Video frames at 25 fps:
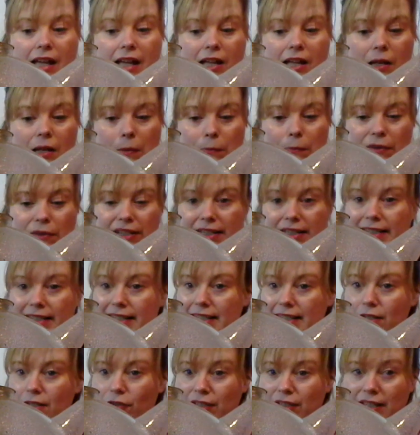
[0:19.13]
Um, this
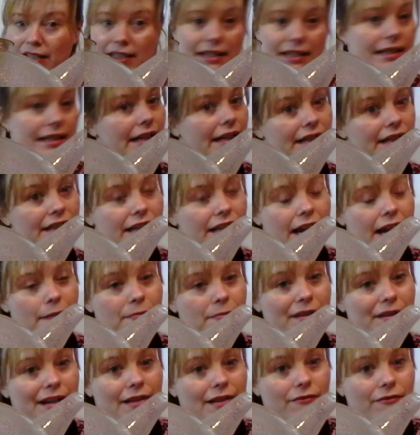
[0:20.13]
is only the second
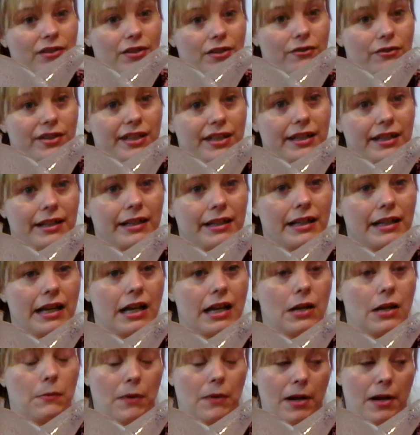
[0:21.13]
time that I've used it.
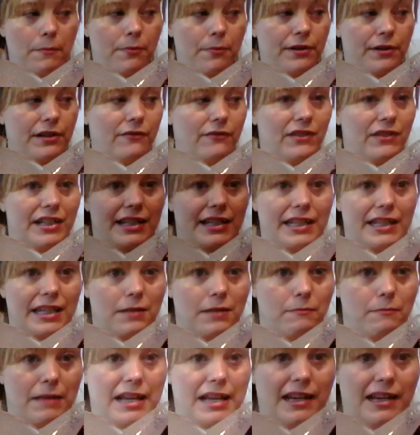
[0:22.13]
Um, I
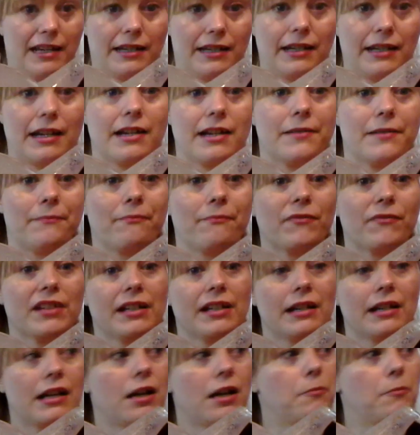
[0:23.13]
previously made um,
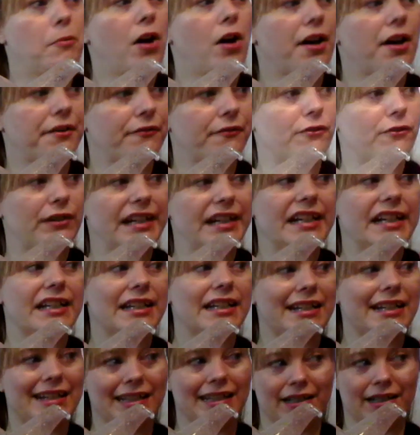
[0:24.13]
a pot of
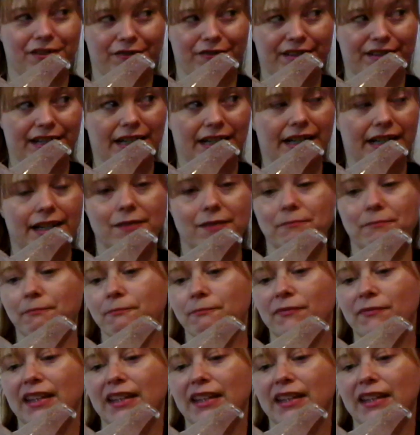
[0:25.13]
green tea using it.